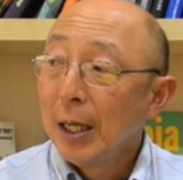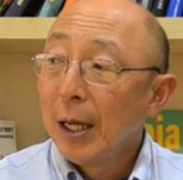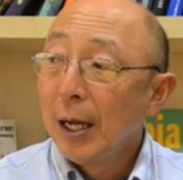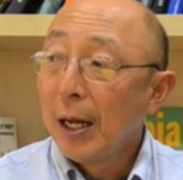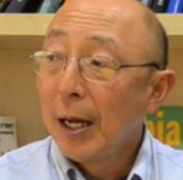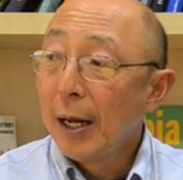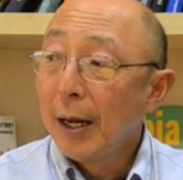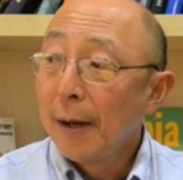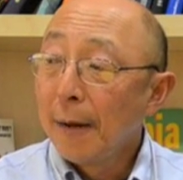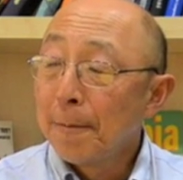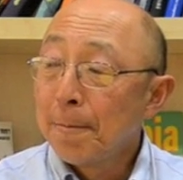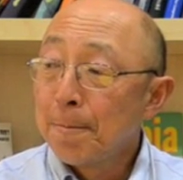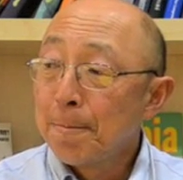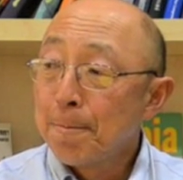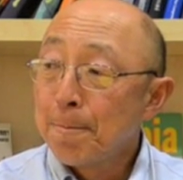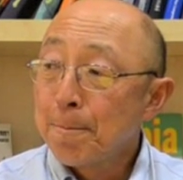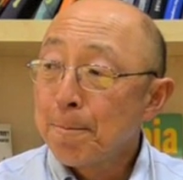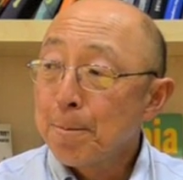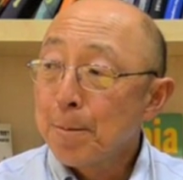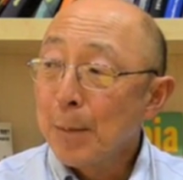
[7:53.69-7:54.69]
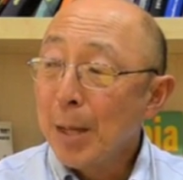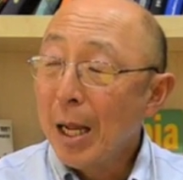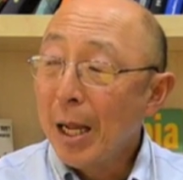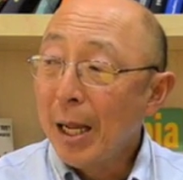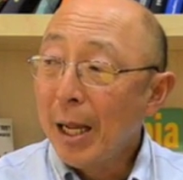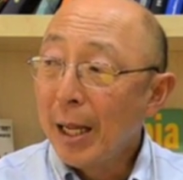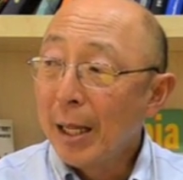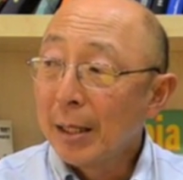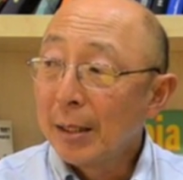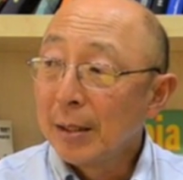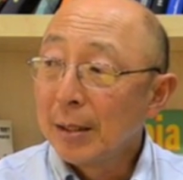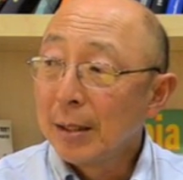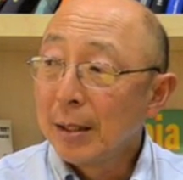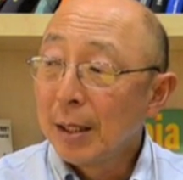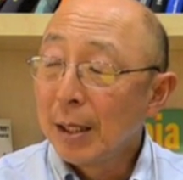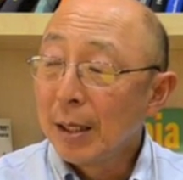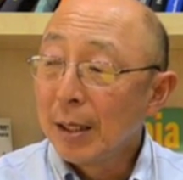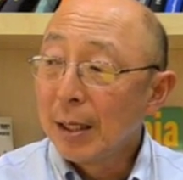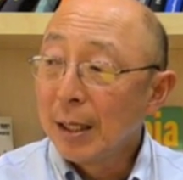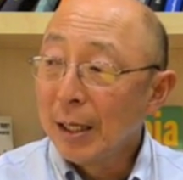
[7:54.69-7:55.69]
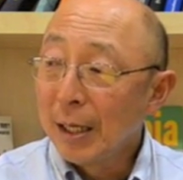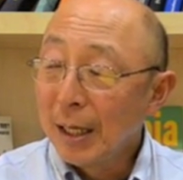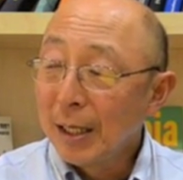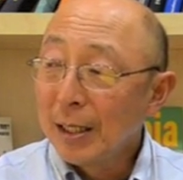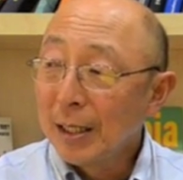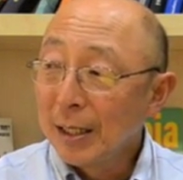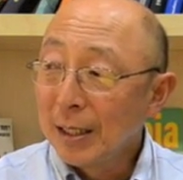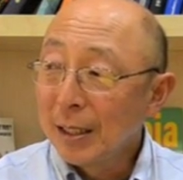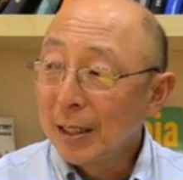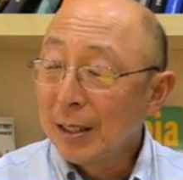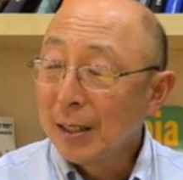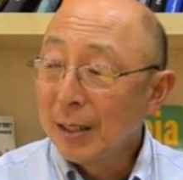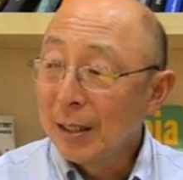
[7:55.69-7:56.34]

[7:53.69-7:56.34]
Um, and, and I think